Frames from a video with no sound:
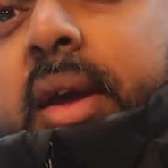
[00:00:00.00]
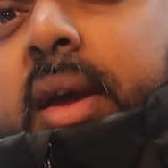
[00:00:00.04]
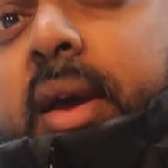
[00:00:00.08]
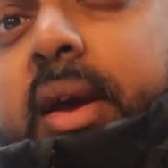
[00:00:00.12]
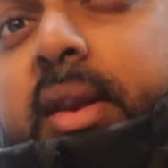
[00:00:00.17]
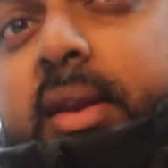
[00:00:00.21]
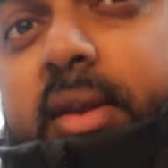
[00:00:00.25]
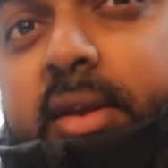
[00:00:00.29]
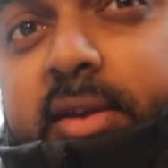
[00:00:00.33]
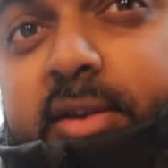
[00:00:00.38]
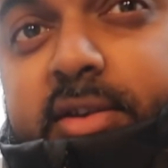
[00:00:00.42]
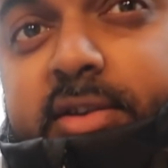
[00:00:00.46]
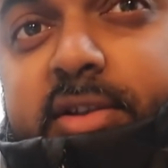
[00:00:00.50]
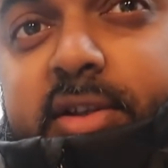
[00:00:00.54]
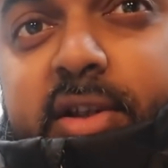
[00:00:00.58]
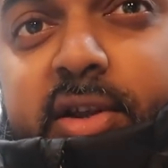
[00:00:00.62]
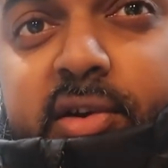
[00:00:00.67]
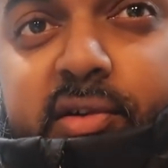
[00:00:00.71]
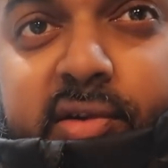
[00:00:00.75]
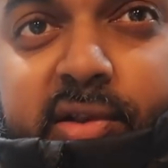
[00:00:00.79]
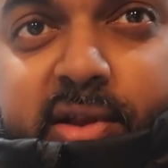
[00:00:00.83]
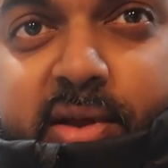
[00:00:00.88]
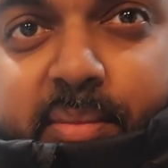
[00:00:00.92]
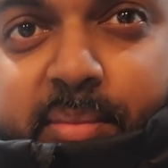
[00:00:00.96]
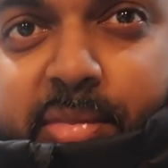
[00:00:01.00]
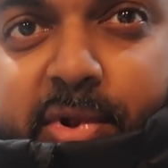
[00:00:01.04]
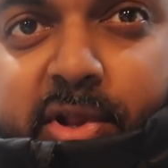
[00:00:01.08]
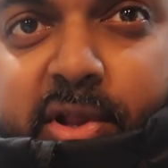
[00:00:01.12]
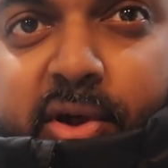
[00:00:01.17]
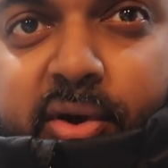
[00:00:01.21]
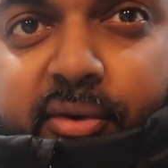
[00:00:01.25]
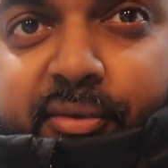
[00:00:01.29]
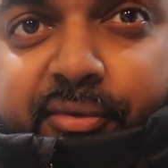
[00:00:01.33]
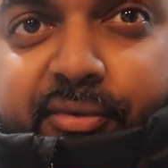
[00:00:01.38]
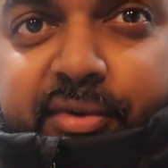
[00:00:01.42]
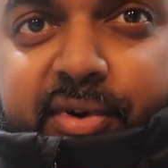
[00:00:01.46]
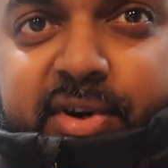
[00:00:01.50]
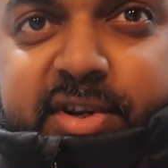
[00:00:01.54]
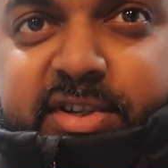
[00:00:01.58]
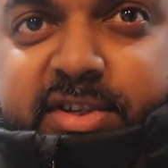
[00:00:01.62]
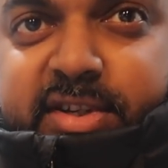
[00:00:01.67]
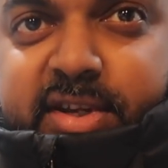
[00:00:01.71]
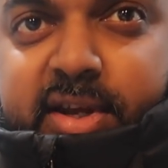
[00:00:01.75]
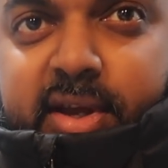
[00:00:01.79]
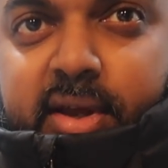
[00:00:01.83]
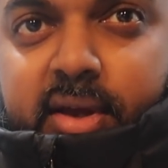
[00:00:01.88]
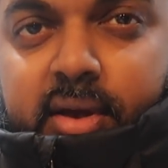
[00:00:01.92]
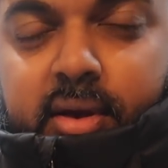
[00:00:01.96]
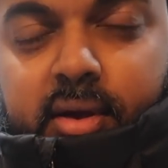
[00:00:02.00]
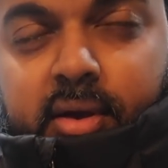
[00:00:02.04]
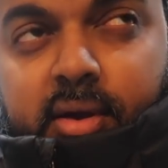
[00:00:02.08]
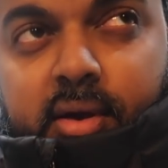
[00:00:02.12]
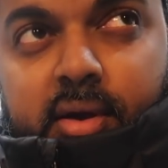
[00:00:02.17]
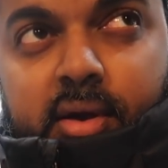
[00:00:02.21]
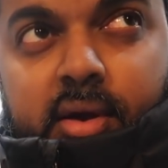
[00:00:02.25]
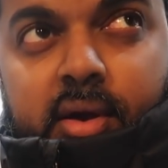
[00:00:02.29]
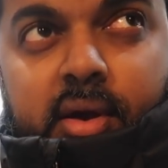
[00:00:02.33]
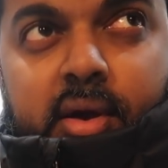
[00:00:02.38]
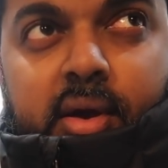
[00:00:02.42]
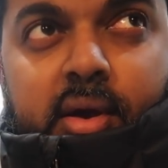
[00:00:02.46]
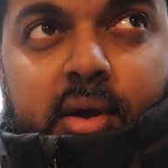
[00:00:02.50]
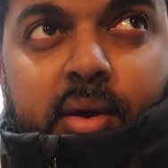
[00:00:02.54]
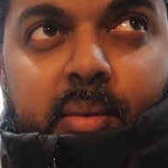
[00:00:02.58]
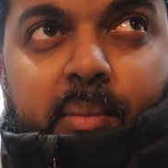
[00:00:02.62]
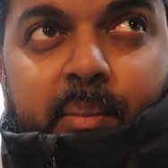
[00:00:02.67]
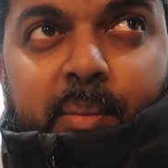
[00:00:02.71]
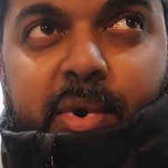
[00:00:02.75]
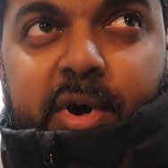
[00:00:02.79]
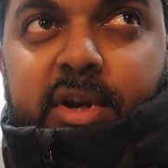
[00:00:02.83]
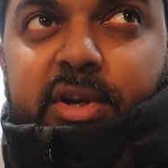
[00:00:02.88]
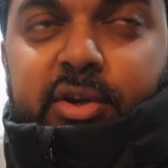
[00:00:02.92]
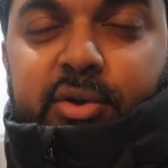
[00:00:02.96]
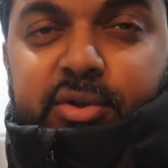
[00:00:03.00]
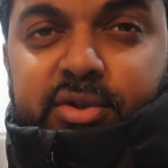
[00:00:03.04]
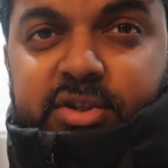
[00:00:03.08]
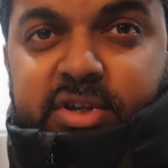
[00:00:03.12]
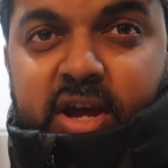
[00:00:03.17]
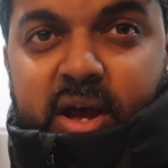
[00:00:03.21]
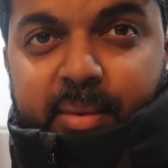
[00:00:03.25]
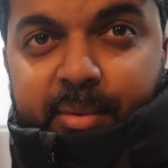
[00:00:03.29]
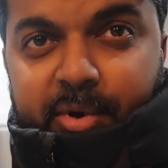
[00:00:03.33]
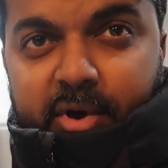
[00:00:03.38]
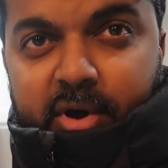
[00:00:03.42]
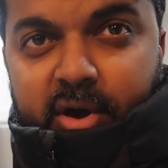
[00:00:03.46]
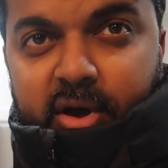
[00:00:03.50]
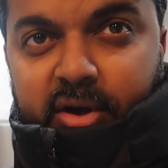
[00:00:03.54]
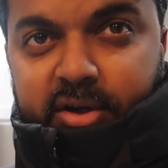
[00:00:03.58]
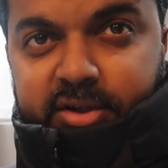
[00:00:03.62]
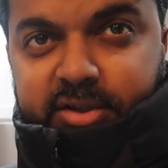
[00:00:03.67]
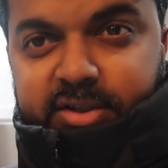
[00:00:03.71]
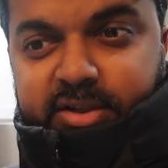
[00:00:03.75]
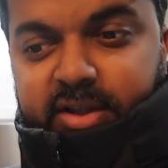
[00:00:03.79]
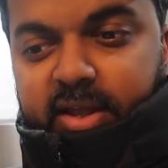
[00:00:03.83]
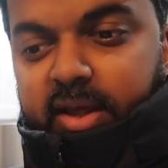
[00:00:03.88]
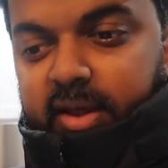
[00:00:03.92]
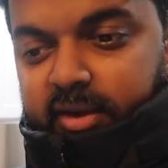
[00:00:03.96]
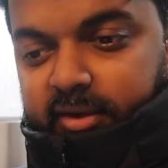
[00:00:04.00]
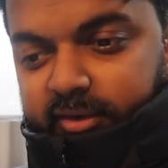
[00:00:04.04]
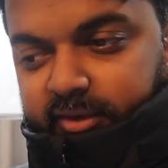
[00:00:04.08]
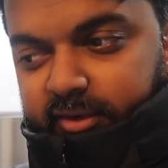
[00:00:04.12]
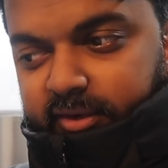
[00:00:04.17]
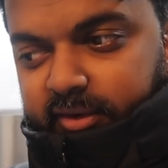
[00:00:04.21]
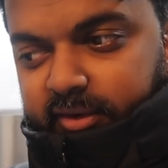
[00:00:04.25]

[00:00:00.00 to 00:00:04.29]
It is literally below freezing, but those tomahawk steaks.